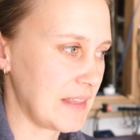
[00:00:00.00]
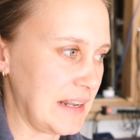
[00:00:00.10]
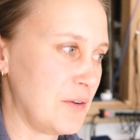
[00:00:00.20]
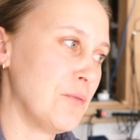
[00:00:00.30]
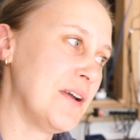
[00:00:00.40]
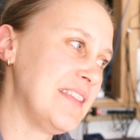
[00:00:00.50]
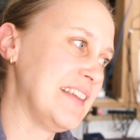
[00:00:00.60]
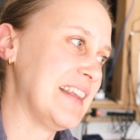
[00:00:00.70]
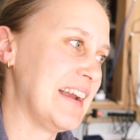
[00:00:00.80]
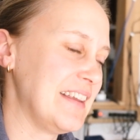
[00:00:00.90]
Like one
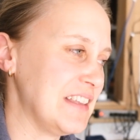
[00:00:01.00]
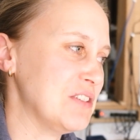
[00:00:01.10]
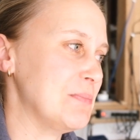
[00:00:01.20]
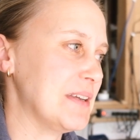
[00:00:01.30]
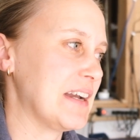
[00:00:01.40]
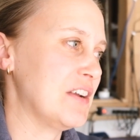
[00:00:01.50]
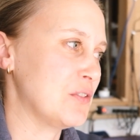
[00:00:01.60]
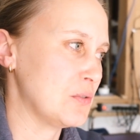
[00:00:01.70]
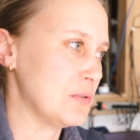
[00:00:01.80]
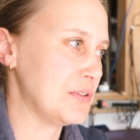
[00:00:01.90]
thing that I think would be kind
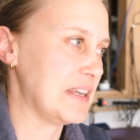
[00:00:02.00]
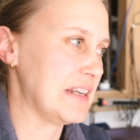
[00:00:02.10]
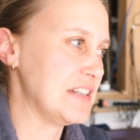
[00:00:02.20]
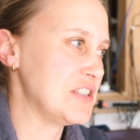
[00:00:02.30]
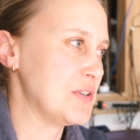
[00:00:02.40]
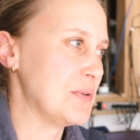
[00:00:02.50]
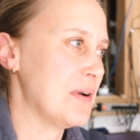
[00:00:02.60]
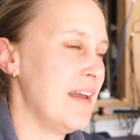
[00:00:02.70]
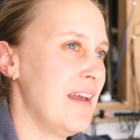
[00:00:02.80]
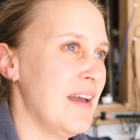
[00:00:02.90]
of cool to get into
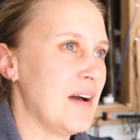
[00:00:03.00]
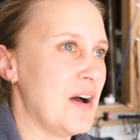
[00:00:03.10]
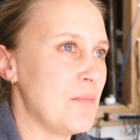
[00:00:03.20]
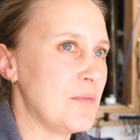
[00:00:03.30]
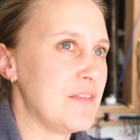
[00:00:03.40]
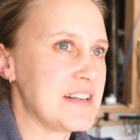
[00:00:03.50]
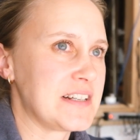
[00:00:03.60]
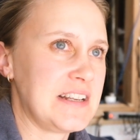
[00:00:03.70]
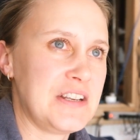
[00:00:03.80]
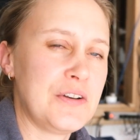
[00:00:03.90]
um,
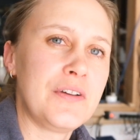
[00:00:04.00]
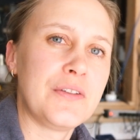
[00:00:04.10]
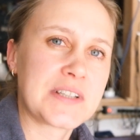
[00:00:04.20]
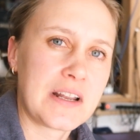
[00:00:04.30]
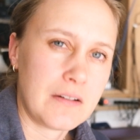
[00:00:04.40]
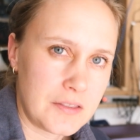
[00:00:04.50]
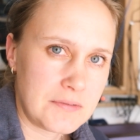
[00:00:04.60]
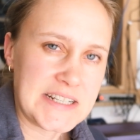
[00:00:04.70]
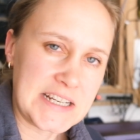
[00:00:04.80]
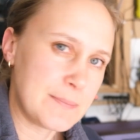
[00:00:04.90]
eventually, you know, those kind of
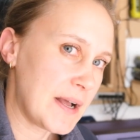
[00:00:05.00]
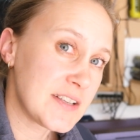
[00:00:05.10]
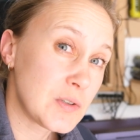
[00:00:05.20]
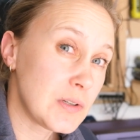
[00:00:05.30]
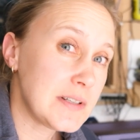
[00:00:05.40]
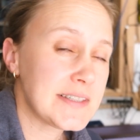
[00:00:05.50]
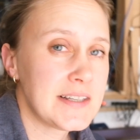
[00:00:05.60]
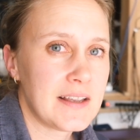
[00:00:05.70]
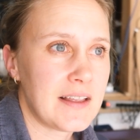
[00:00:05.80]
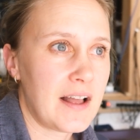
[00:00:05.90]
3D puzzles
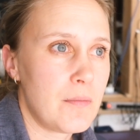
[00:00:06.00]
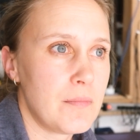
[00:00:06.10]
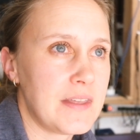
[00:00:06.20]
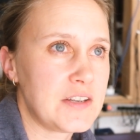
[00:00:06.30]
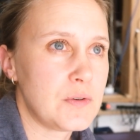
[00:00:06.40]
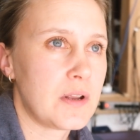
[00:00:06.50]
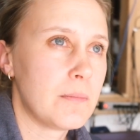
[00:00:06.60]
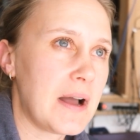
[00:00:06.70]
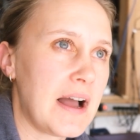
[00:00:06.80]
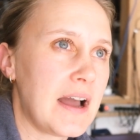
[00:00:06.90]
um, that you can
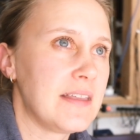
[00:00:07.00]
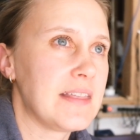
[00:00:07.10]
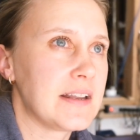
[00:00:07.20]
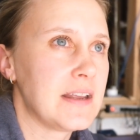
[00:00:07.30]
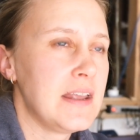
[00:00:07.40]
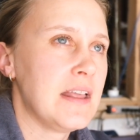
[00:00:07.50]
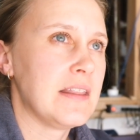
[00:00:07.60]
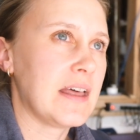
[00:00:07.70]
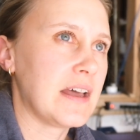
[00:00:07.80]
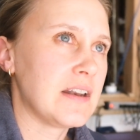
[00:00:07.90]
buy that,
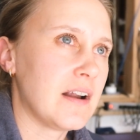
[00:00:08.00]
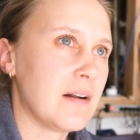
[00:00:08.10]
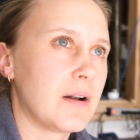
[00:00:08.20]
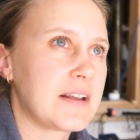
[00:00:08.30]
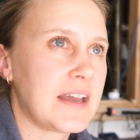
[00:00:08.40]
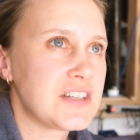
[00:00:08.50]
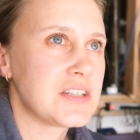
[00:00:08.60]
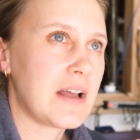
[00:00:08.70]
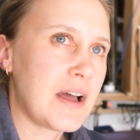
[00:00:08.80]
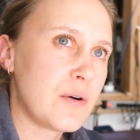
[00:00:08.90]
that uh, are cut
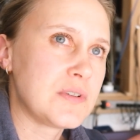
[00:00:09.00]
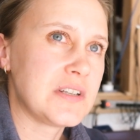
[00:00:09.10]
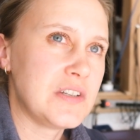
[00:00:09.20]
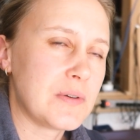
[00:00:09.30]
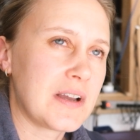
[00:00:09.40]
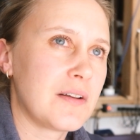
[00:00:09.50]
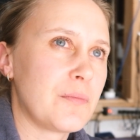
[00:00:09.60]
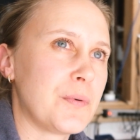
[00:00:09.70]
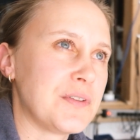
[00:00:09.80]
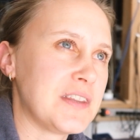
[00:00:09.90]
out and you kind
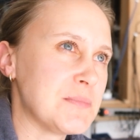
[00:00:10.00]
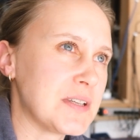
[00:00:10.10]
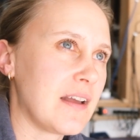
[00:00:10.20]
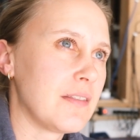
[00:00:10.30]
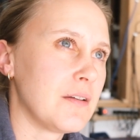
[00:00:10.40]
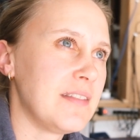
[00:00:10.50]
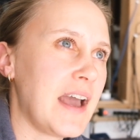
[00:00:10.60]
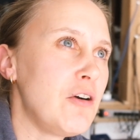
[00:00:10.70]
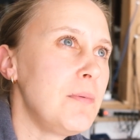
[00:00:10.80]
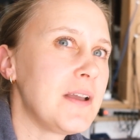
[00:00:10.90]
of put them together.
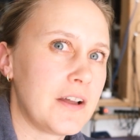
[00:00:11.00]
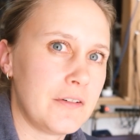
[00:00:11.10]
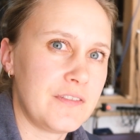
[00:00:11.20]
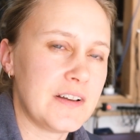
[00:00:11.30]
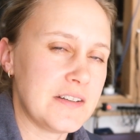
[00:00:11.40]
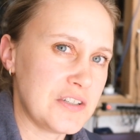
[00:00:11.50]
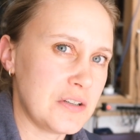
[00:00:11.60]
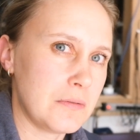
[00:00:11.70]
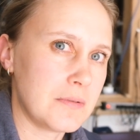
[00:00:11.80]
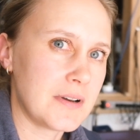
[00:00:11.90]
That would be kind of fun
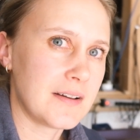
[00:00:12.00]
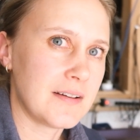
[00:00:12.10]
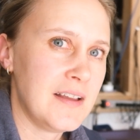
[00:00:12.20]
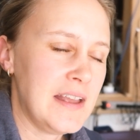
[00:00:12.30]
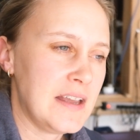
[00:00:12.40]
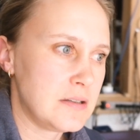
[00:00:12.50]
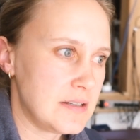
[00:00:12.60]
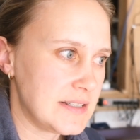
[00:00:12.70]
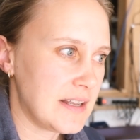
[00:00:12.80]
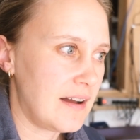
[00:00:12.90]
to, uh, to
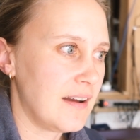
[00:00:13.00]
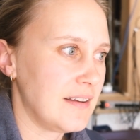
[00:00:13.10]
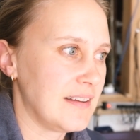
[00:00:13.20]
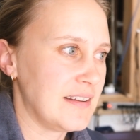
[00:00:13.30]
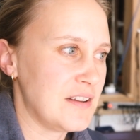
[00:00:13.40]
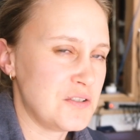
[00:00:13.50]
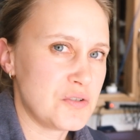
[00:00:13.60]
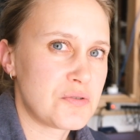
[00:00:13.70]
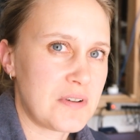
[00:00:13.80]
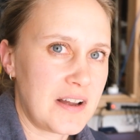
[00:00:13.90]
design and, and to
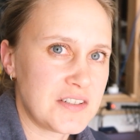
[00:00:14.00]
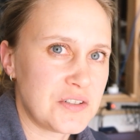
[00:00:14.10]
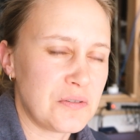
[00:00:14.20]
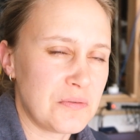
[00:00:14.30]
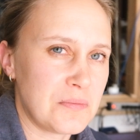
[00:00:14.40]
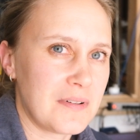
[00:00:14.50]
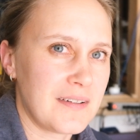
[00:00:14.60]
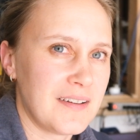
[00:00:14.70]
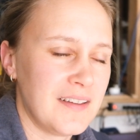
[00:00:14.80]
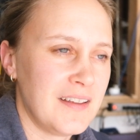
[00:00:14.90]
try to,
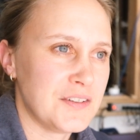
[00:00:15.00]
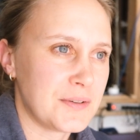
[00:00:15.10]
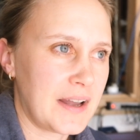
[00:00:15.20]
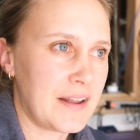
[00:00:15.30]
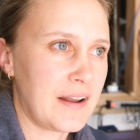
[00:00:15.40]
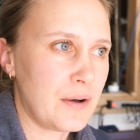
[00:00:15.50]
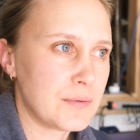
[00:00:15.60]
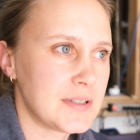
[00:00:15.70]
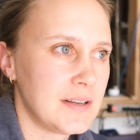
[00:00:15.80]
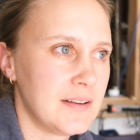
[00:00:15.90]
uh, to cut out.